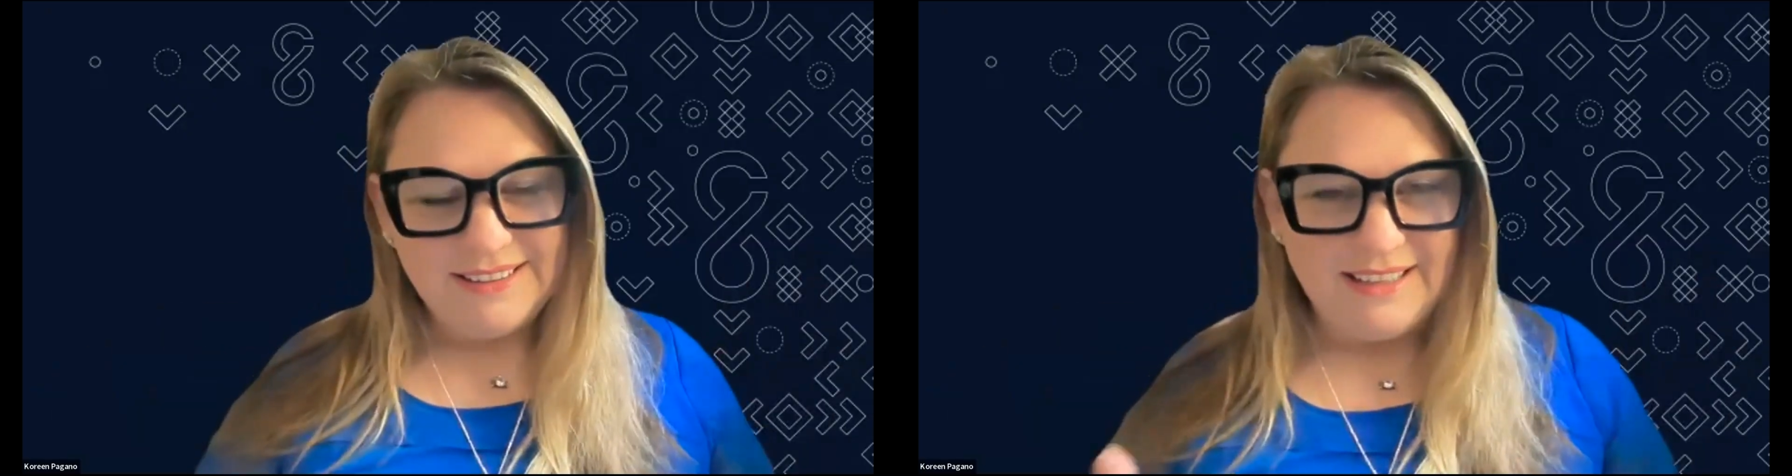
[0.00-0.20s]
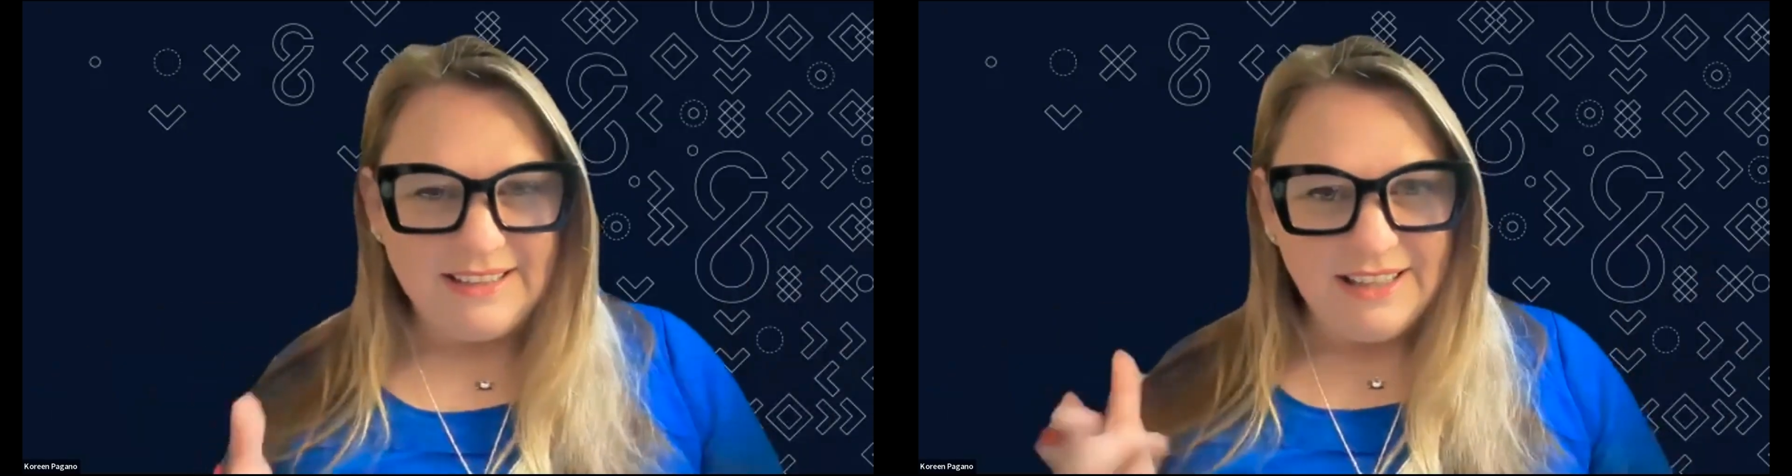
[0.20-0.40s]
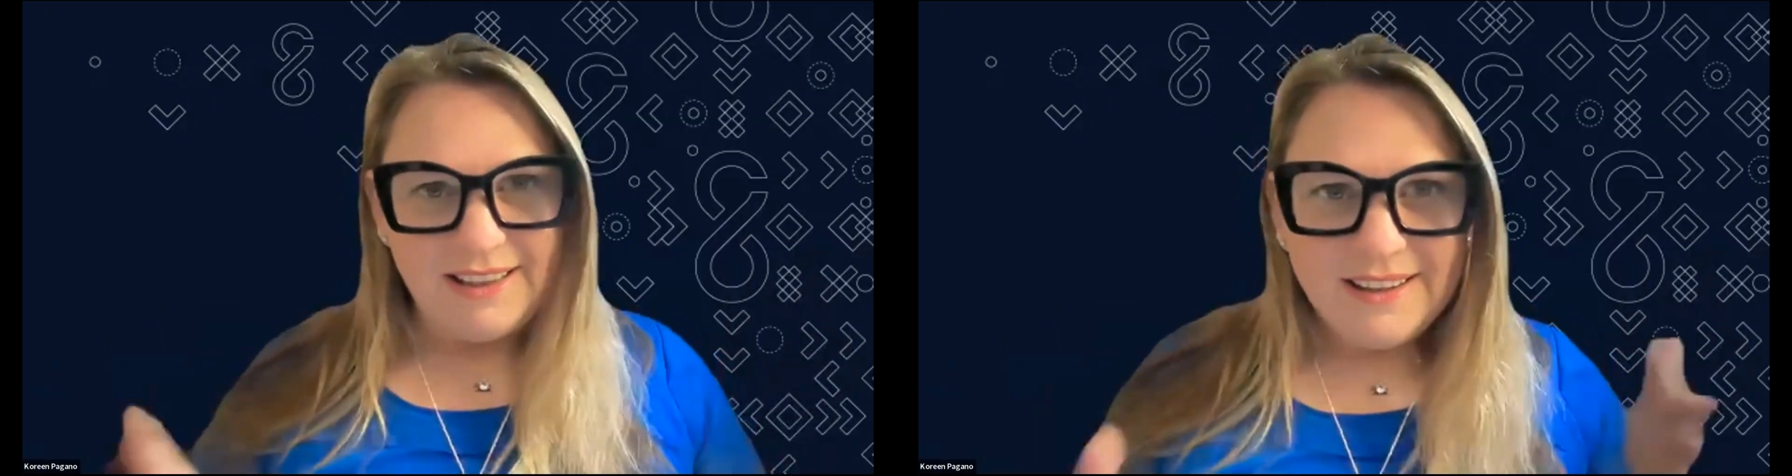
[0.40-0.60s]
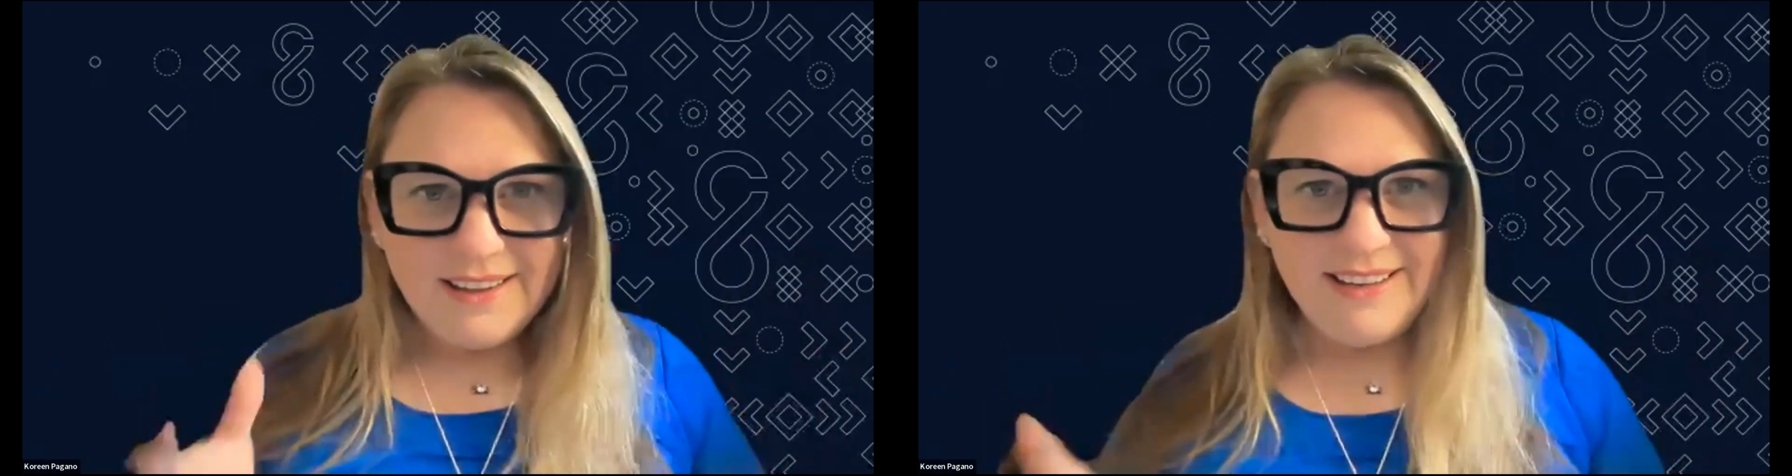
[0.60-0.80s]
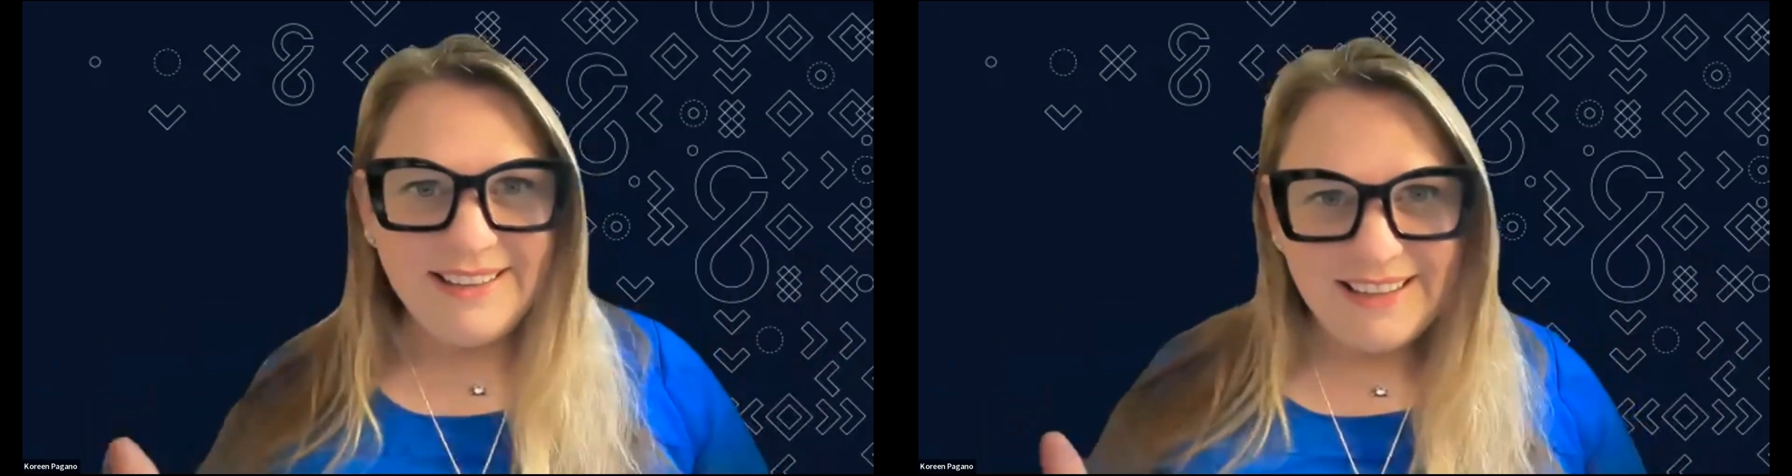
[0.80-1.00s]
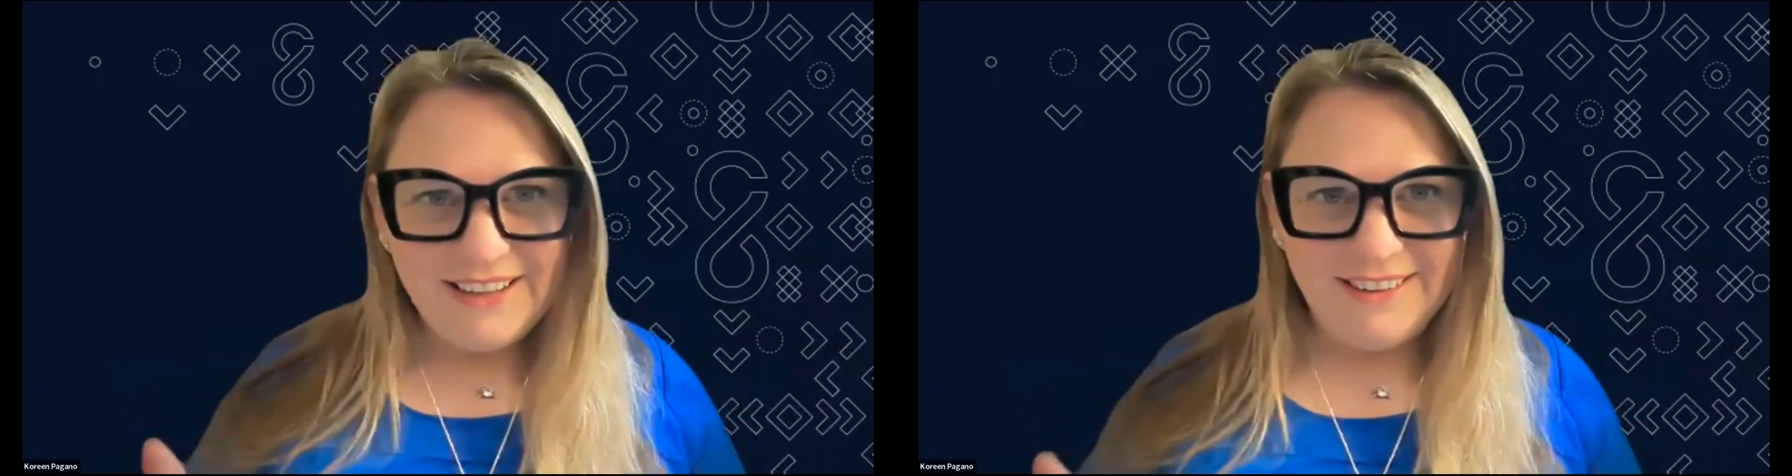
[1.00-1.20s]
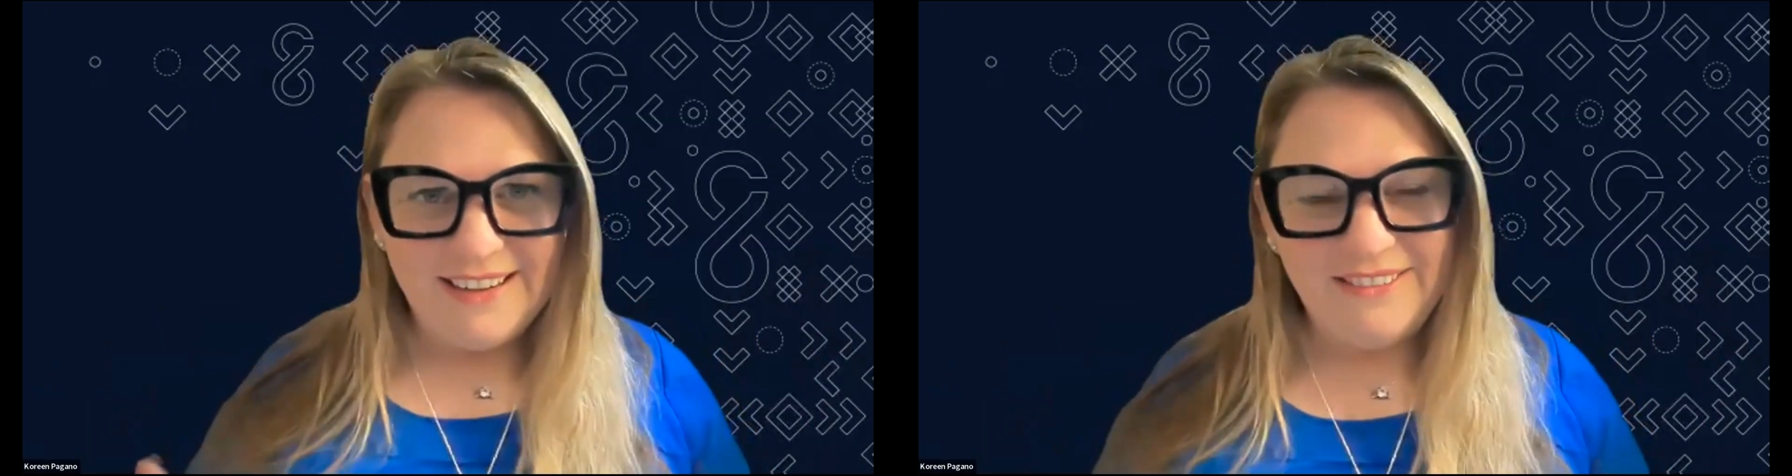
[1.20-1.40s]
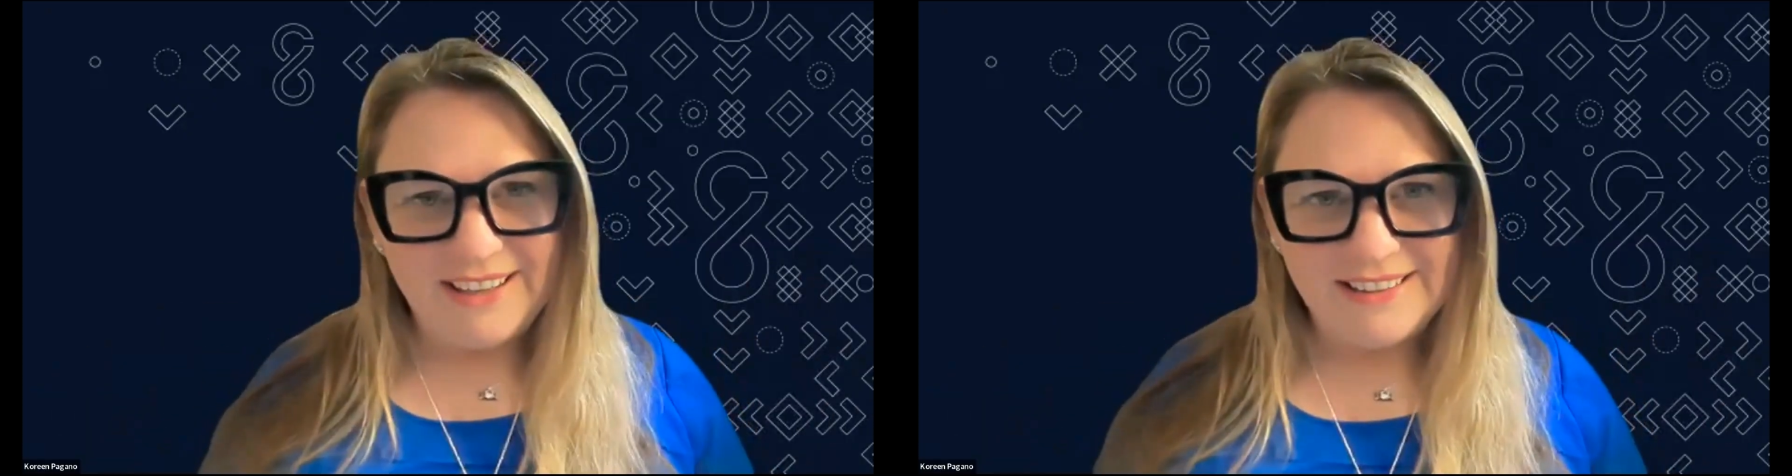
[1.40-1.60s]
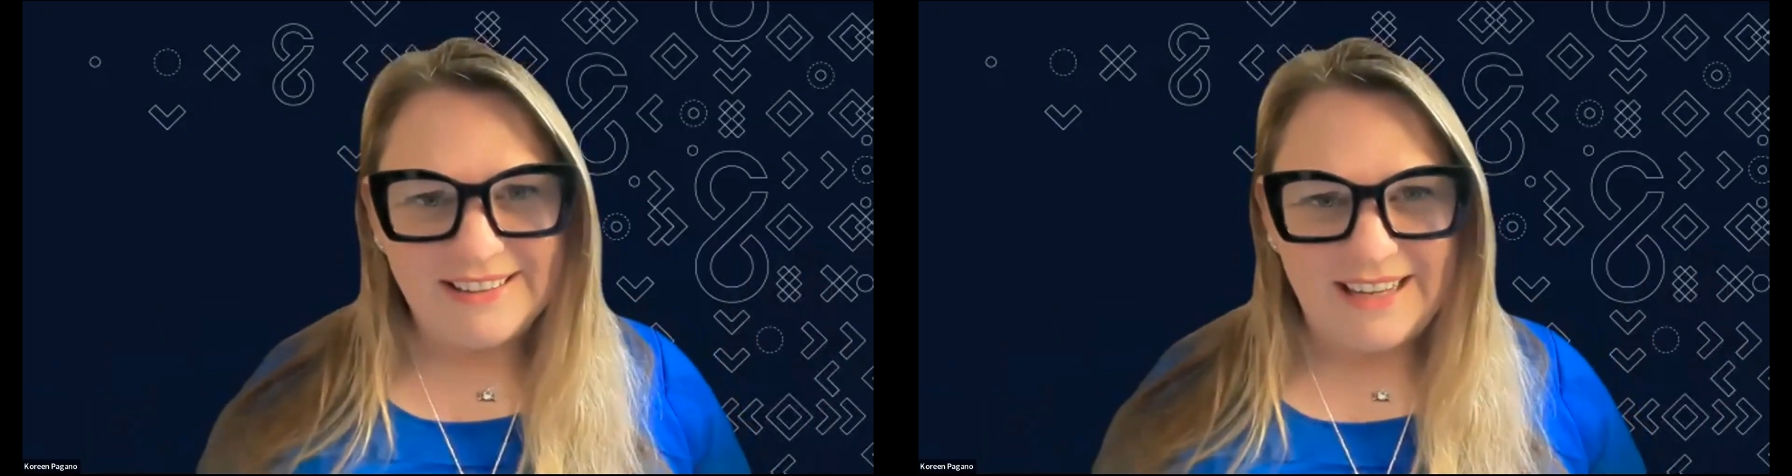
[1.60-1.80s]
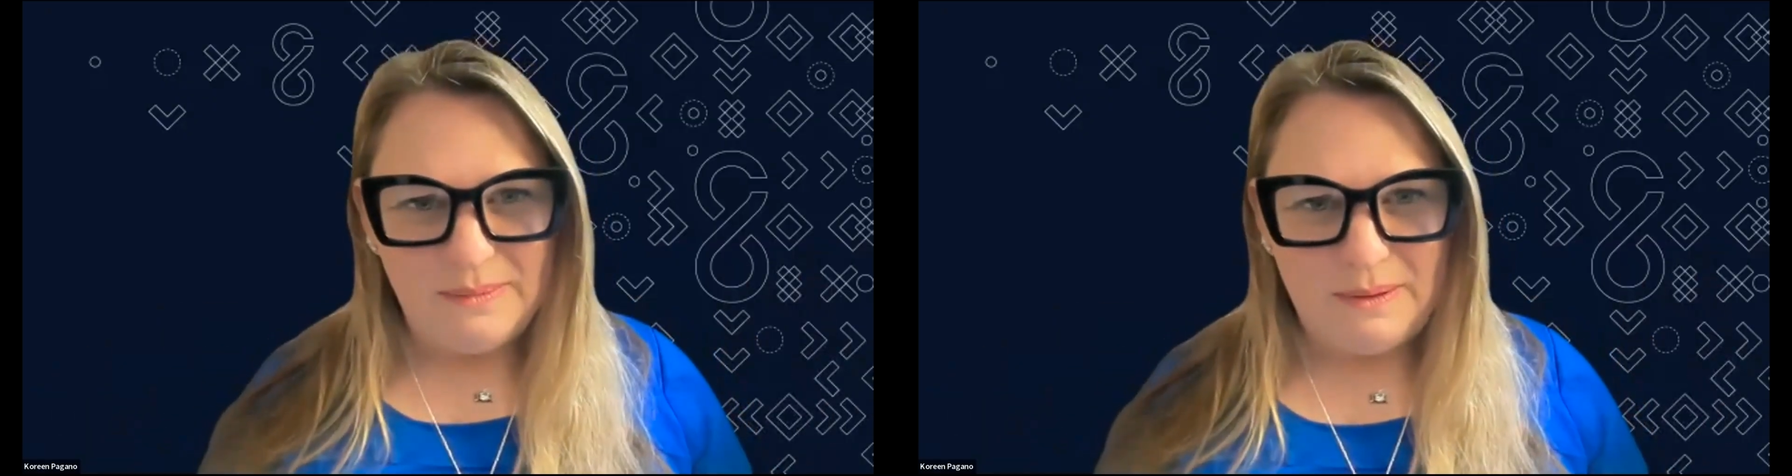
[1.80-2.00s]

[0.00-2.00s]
into the nitty-gritty of XCL,